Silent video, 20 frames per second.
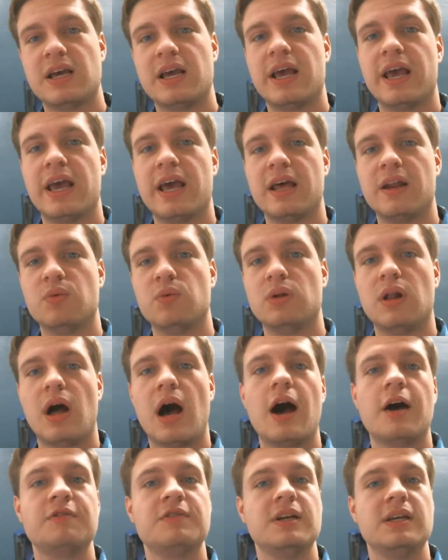and will
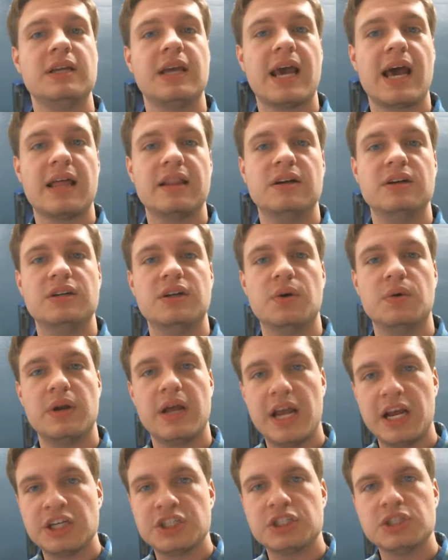often gather
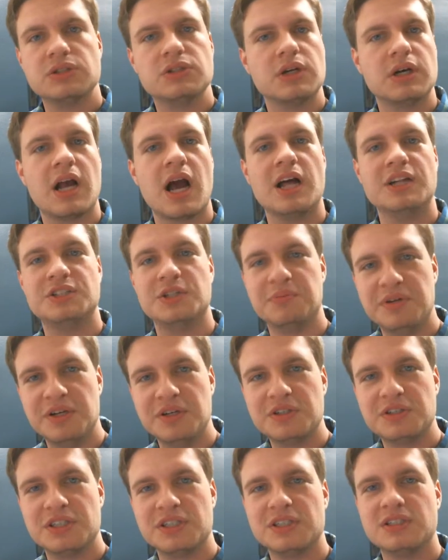donations or
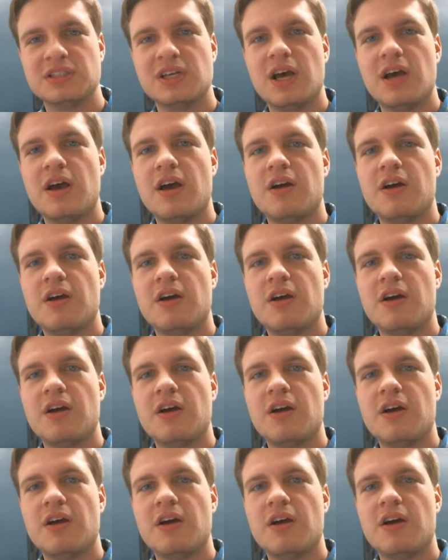contributions